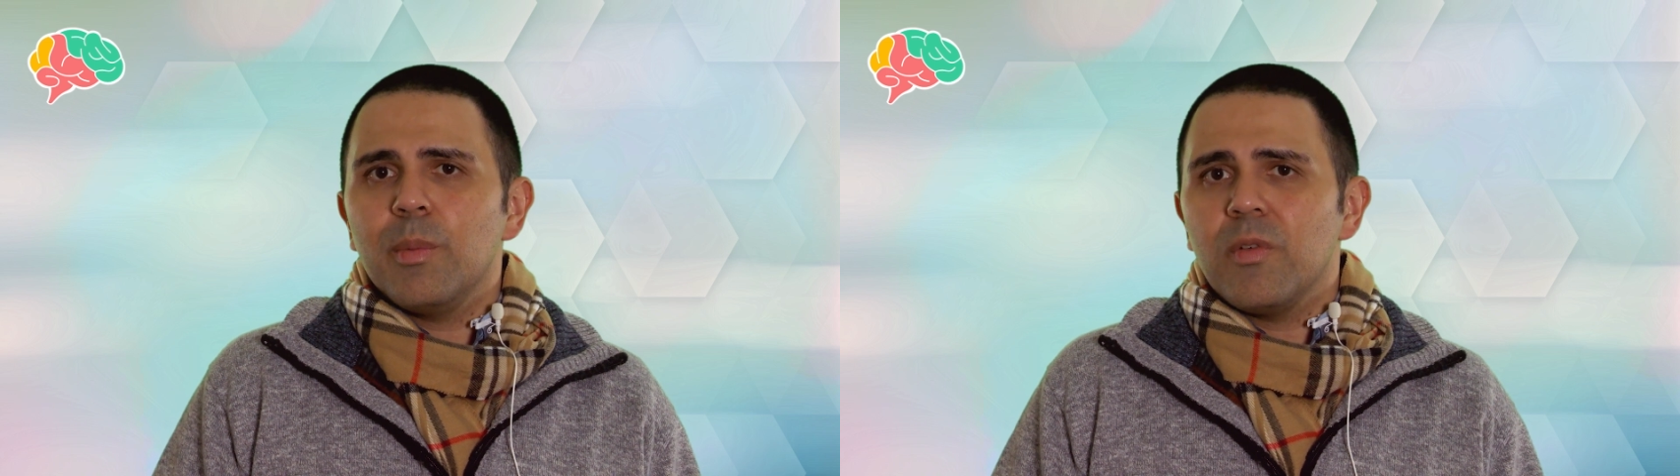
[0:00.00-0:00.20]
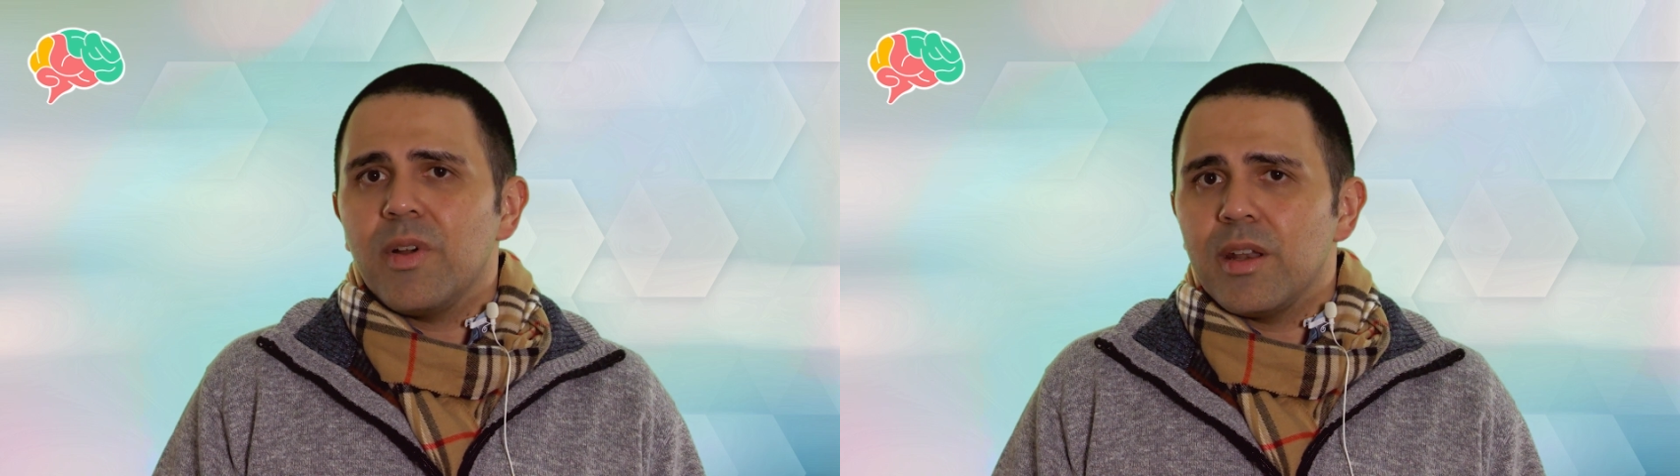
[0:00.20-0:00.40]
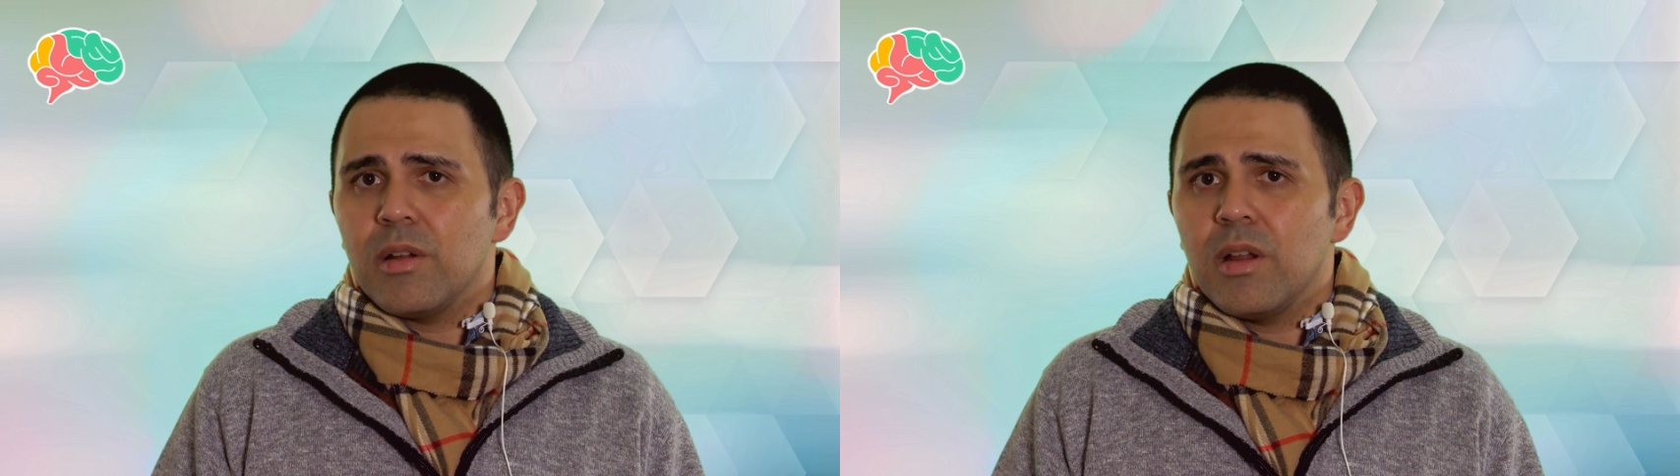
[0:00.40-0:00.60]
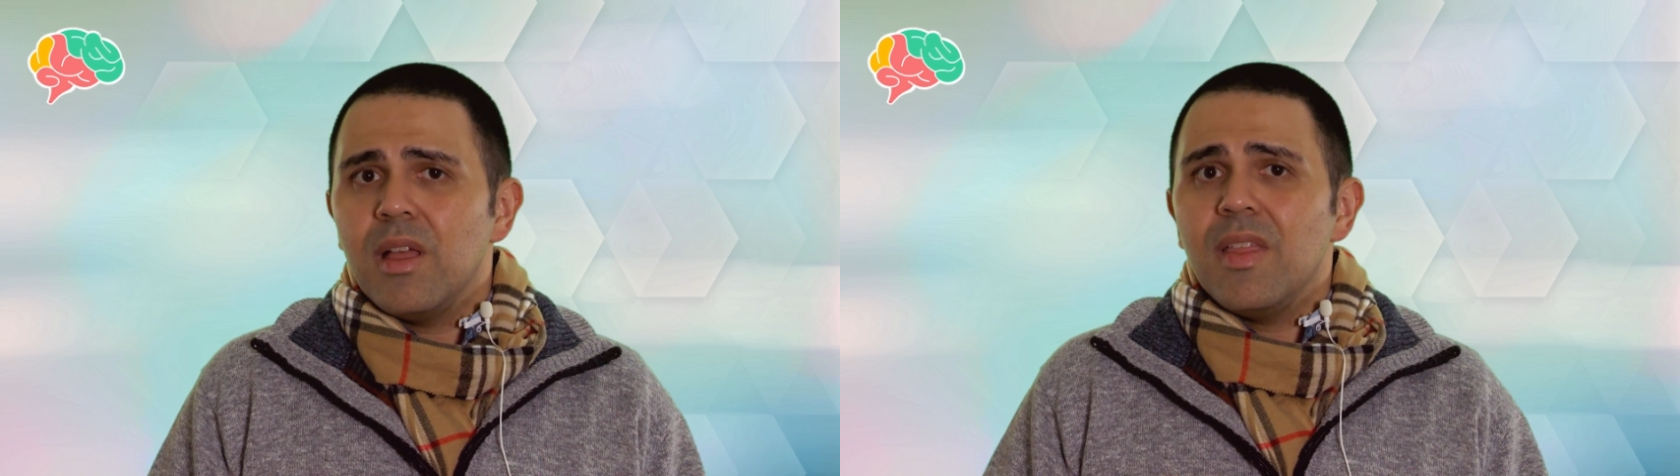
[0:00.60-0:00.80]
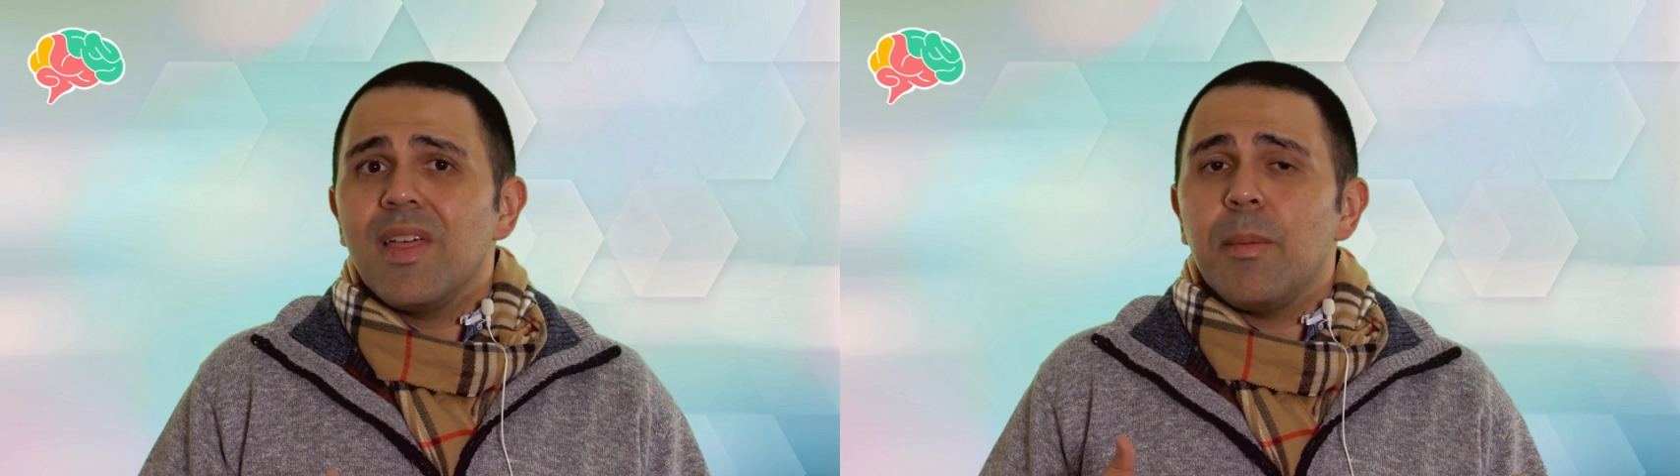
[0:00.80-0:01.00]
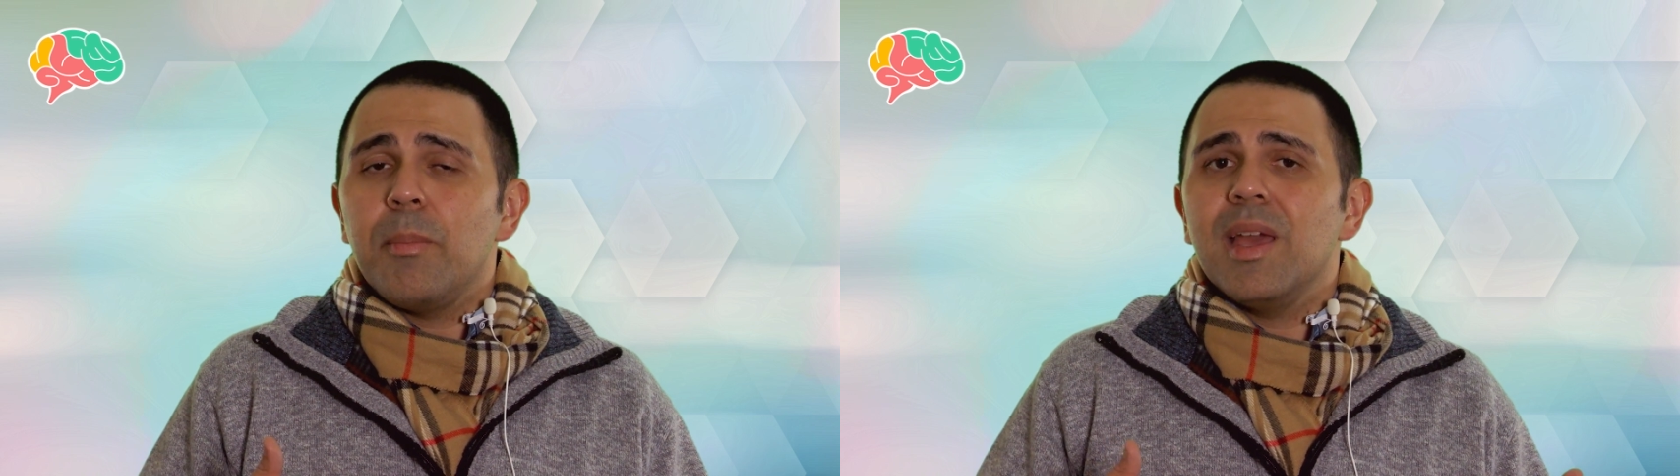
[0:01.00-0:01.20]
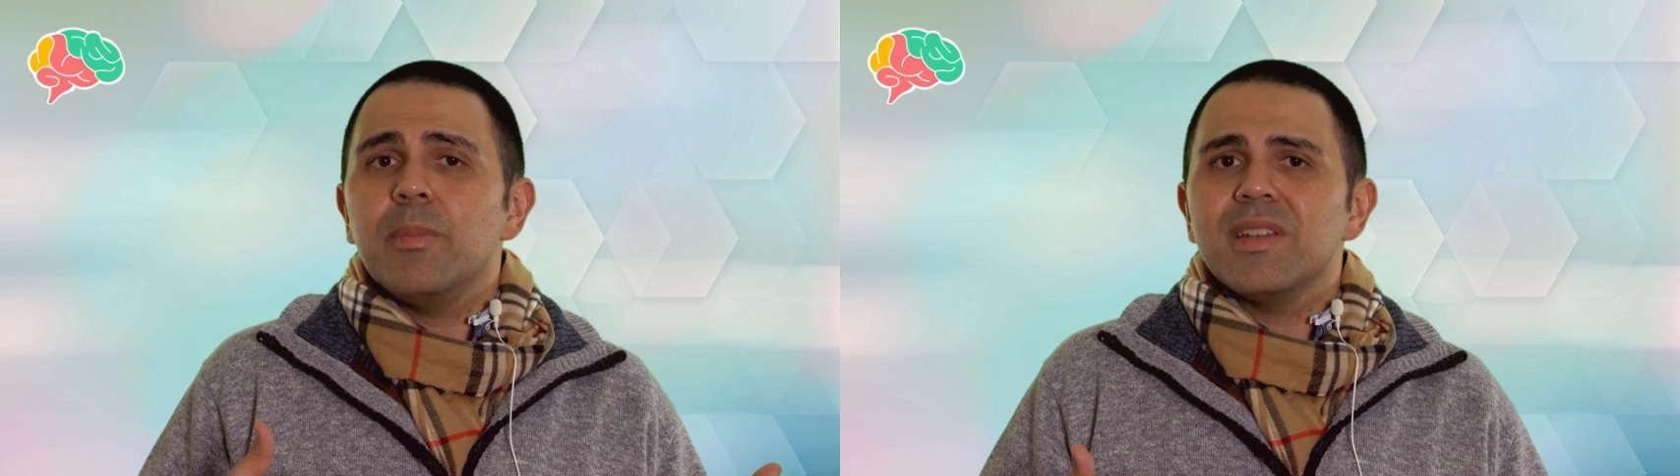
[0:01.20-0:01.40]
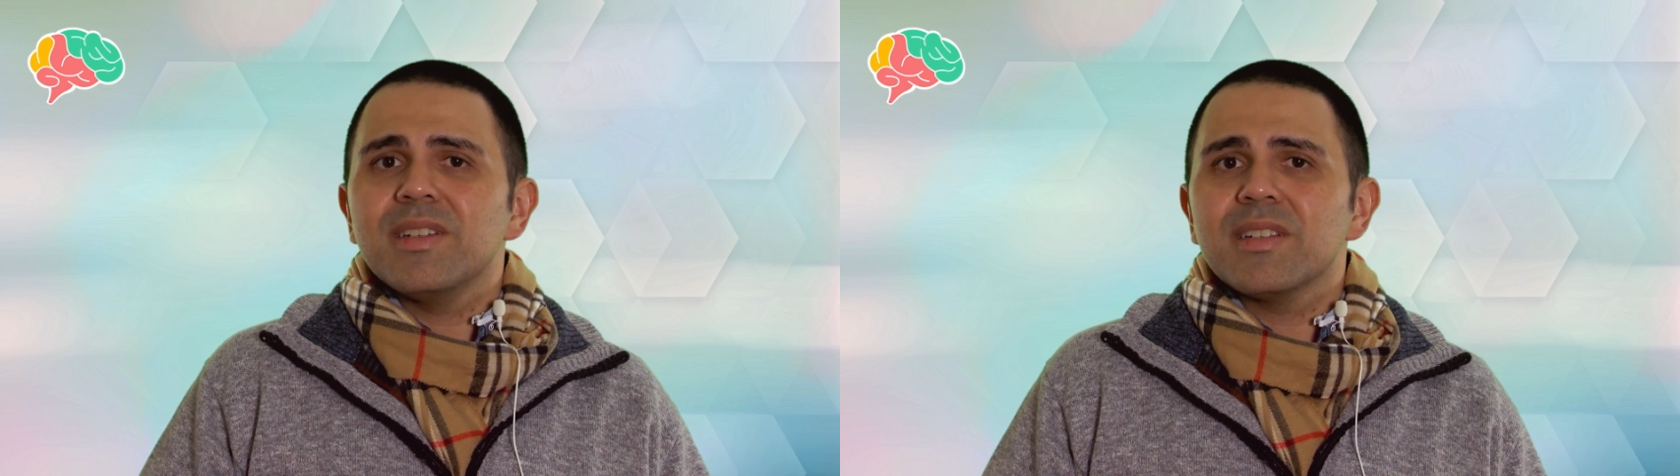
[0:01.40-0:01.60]
provider that may
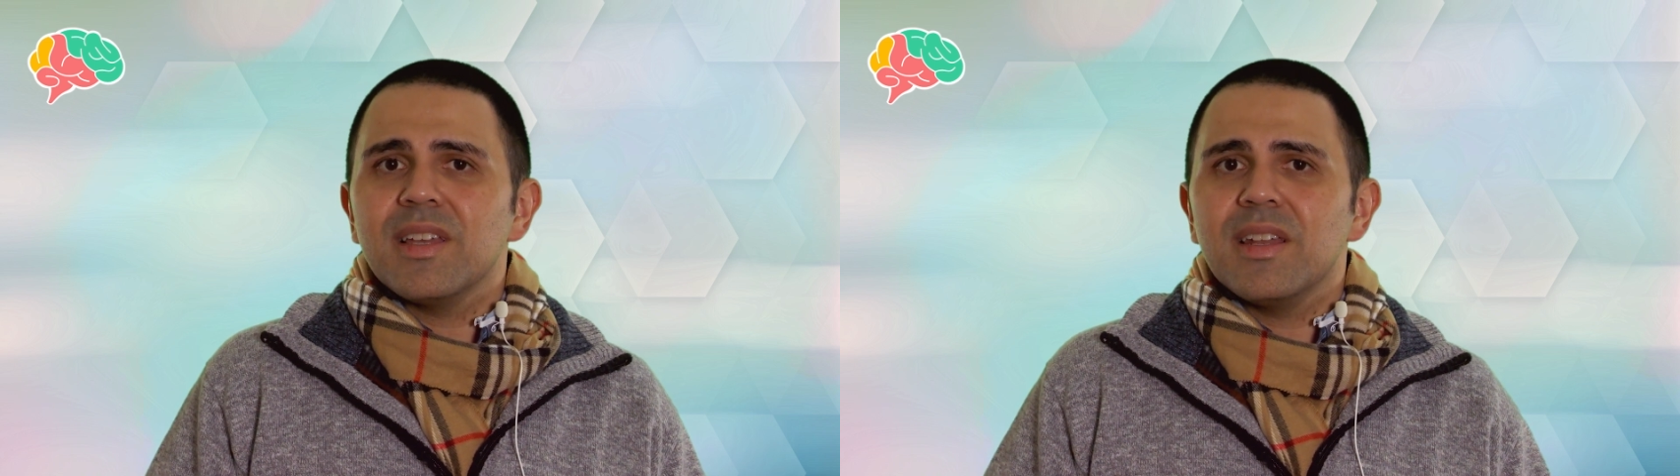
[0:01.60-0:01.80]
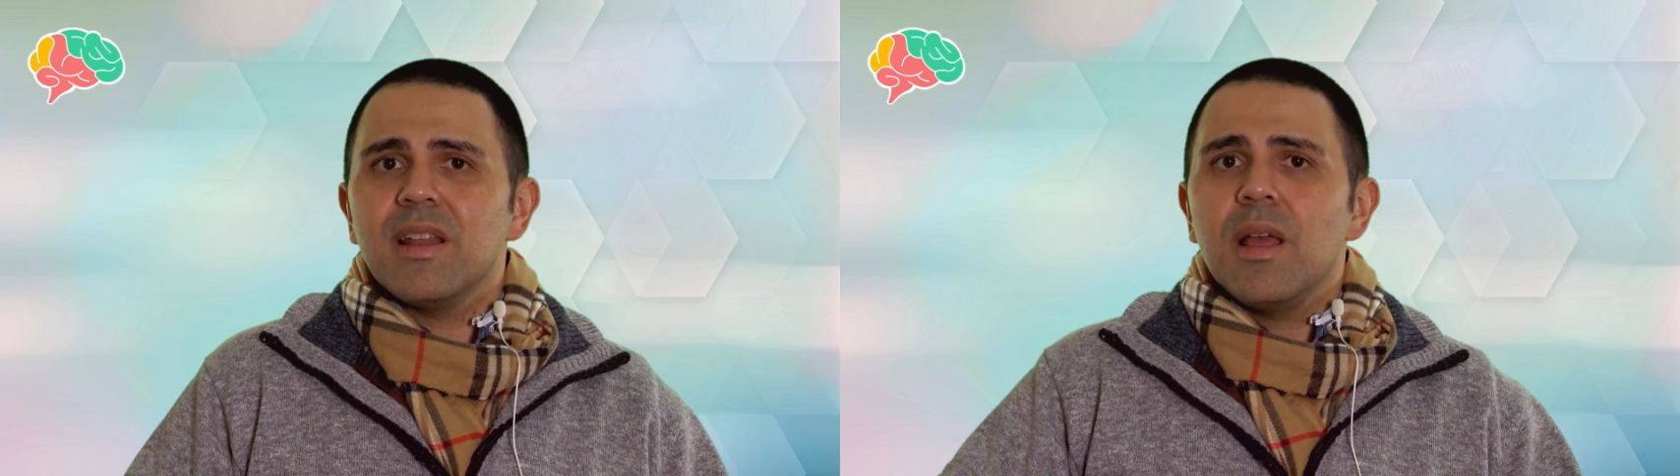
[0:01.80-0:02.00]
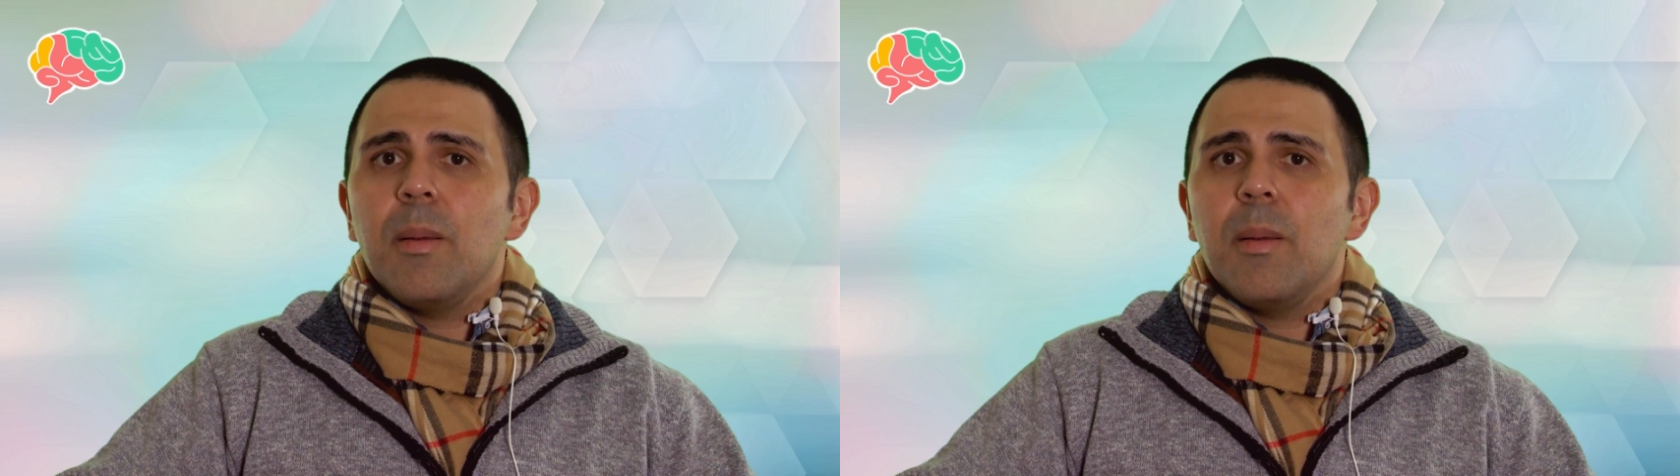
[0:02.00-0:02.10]
be dictated